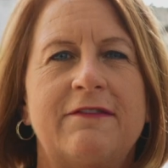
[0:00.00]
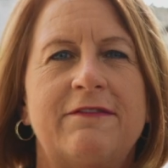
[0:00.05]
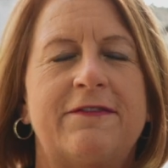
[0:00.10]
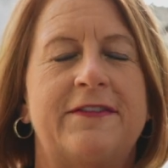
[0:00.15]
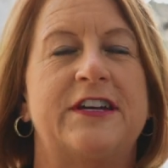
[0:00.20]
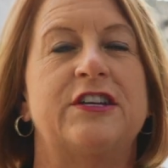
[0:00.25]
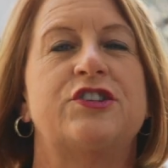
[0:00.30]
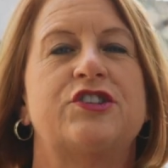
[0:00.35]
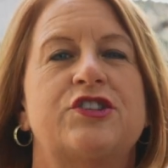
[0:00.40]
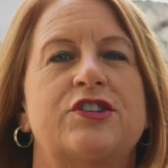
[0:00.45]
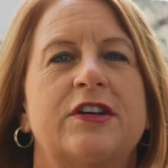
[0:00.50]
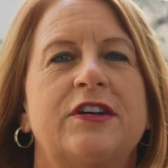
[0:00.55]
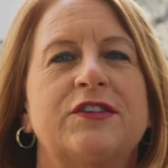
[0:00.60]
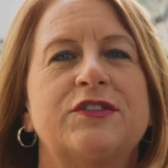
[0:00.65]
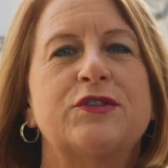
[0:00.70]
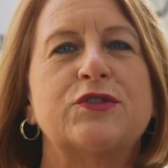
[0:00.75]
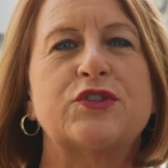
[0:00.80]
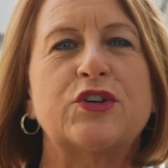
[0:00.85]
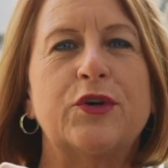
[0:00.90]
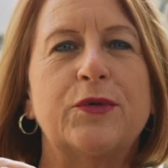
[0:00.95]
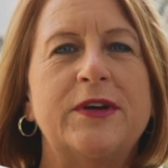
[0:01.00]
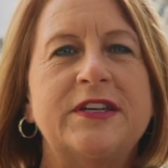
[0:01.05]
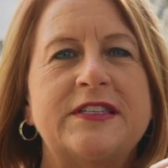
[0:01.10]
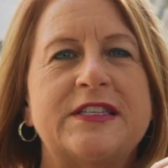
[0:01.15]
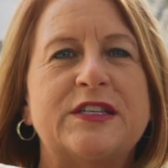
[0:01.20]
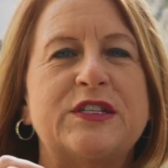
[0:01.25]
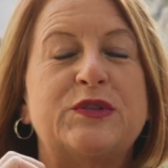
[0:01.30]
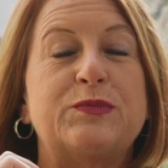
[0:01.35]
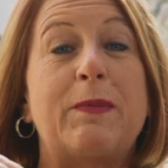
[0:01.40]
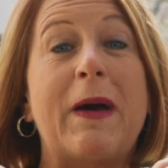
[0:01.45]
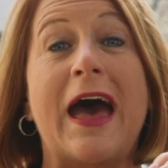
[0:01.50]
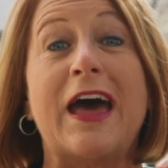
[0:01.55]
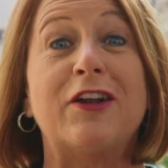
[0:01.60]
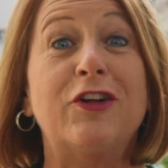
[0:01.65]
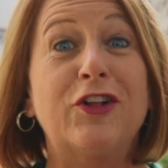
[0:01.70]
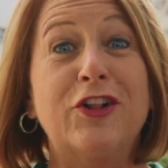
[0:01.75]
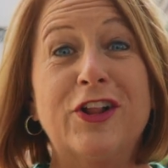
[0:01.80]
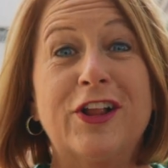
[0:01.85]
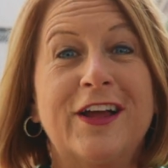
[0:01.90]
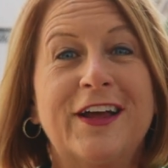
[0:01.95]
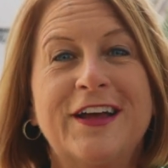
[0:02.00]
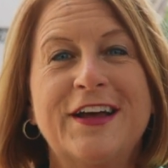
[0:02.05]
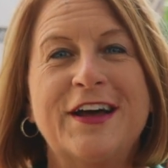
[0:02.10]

fish because there's always this battle